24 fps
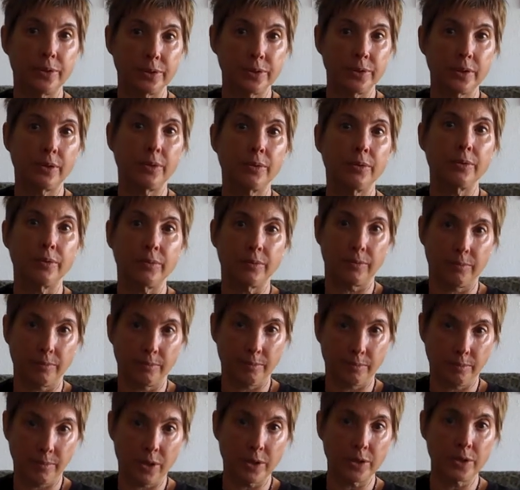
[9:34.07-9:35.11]
So
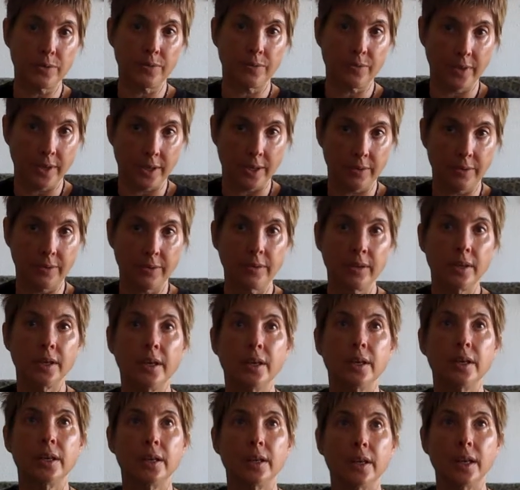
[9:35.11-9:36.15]
March 5th,
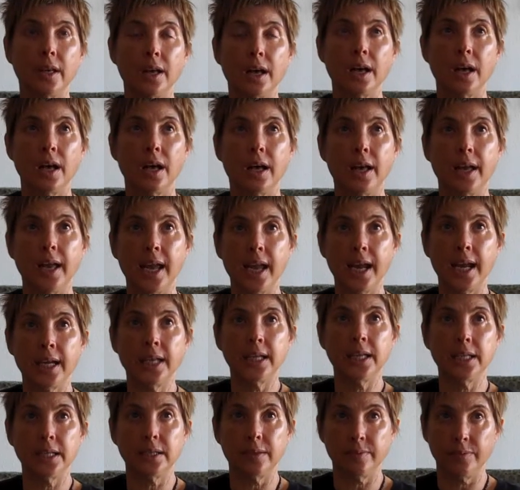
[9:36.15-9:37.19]

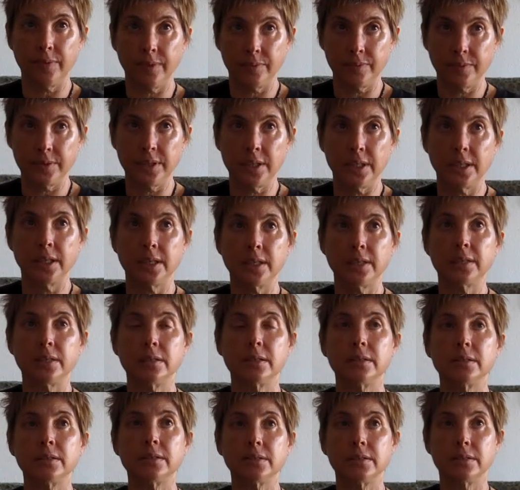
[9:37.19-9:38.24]
8:15
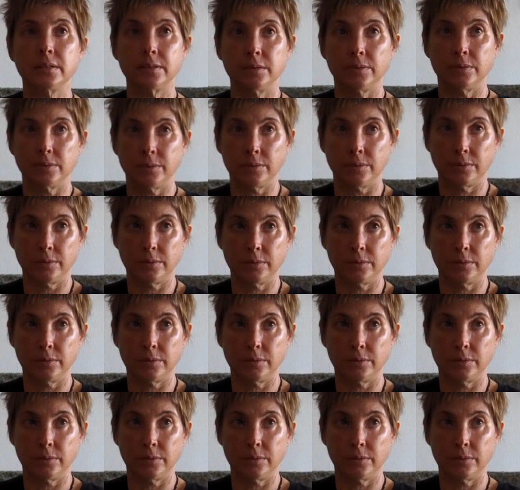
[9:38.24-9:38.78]
to